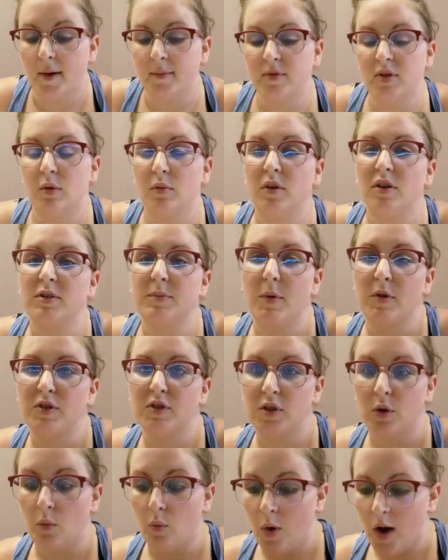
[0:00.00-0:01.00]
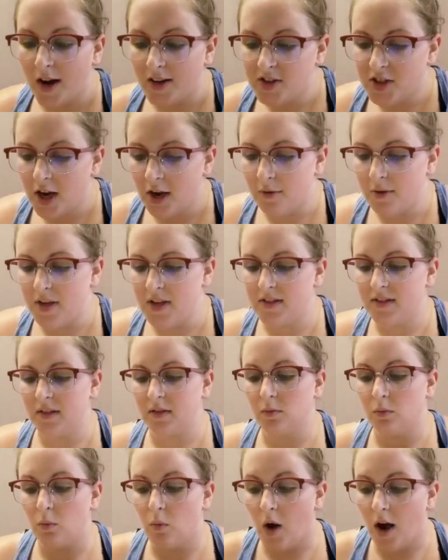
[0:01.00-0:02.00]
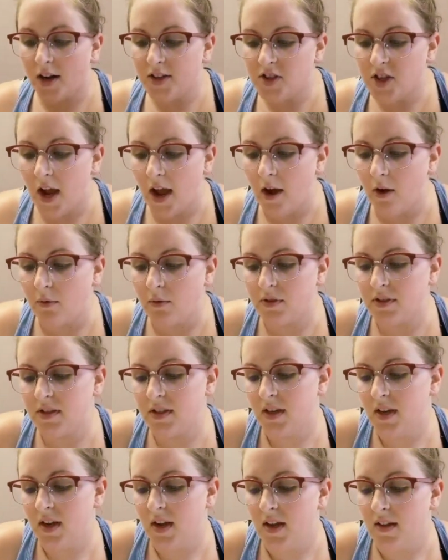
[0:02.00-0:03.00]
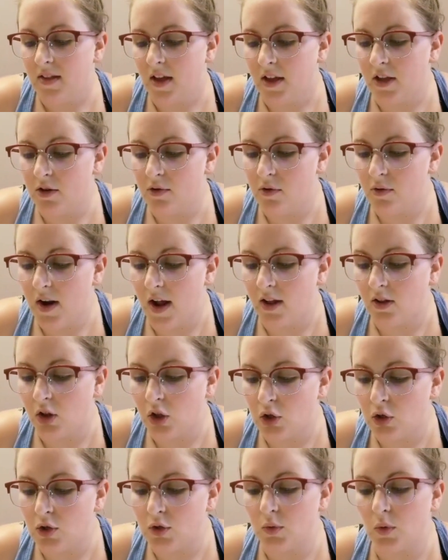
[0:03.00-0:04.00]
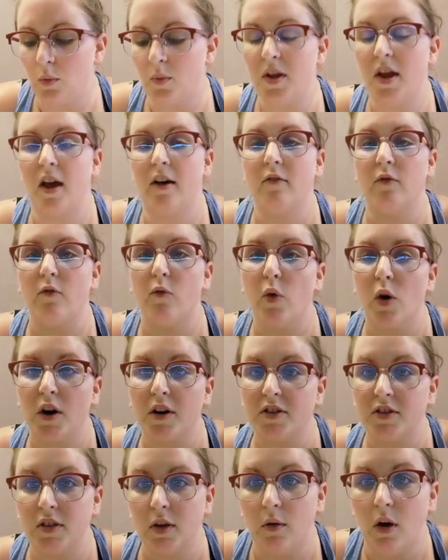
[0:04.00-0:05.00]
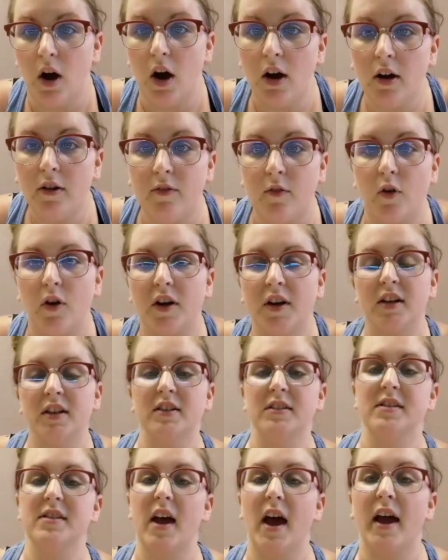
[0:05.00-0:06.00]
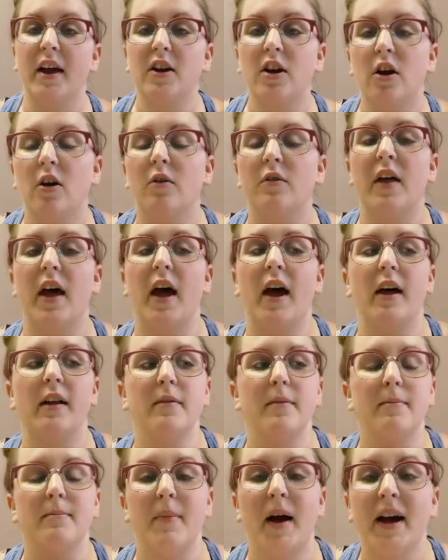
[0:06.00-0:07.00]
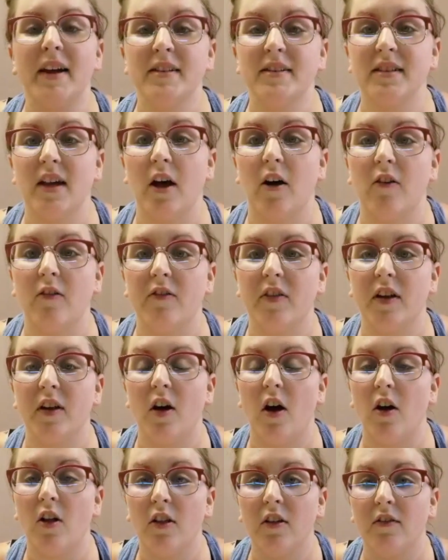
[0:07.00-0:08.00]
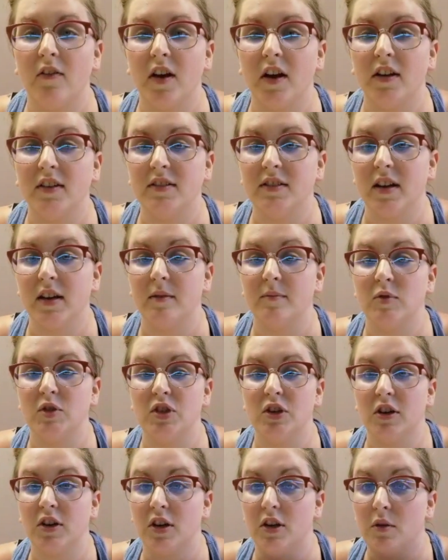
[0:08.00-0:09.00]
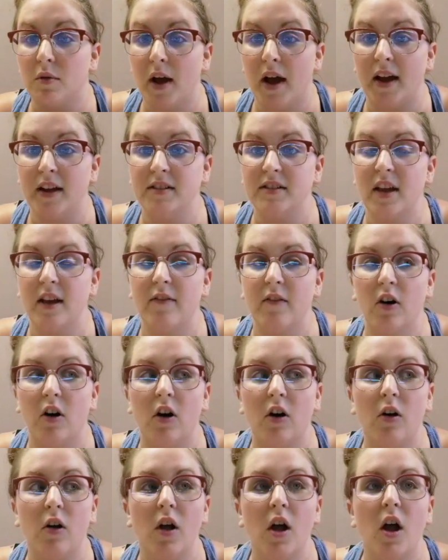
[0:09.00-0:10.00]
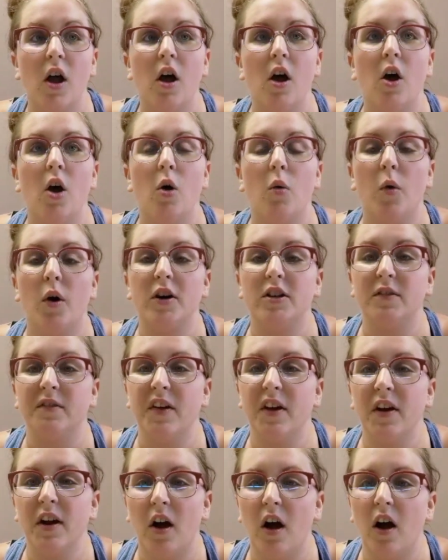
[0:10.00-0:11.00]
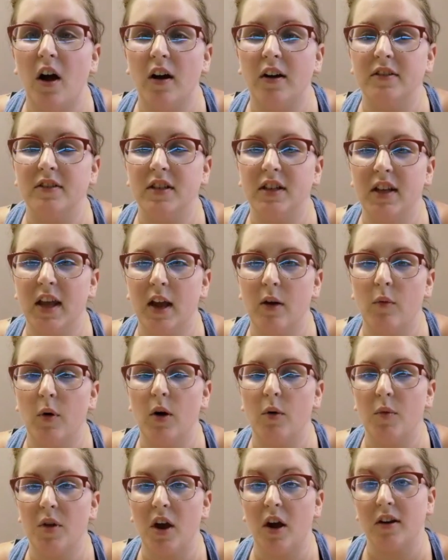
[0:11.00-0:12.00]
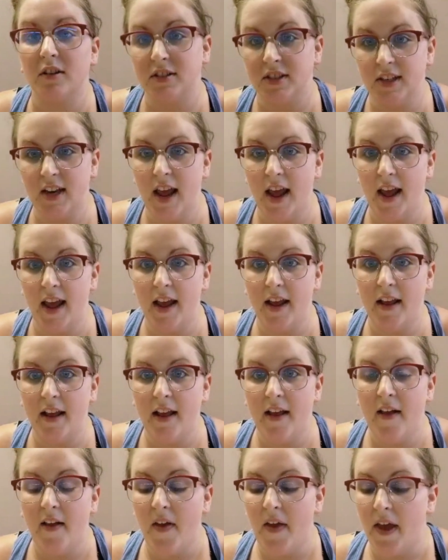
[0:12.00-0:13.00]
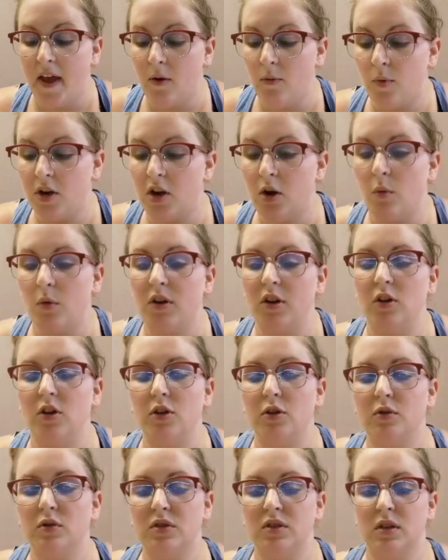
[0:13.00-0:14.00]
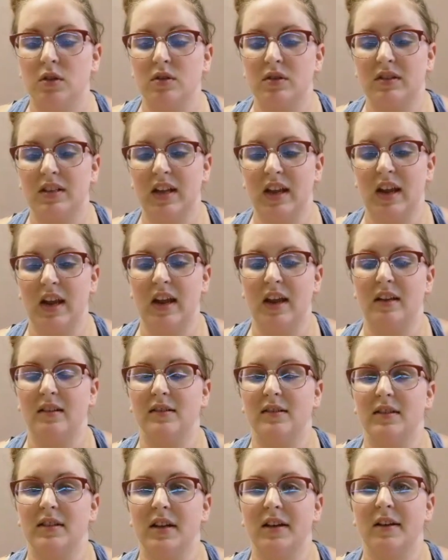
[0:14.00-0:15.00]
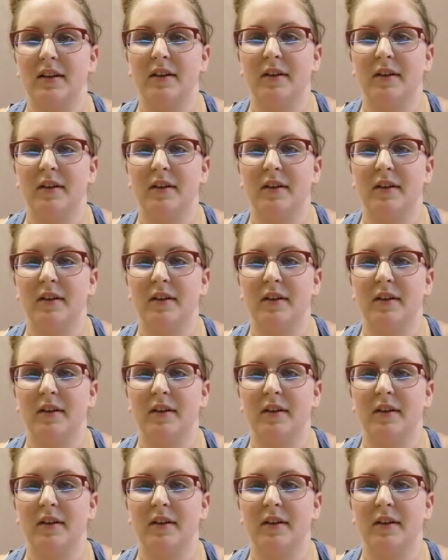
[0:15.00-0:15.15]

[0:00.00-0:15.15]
So we're supposed to watch out. He says, watch out that you do not lose what we have worked so hard for, because I know that myself and all of us, and I'm sure you guys, have all worked very hard to get where we are today, and we don't want to lose those things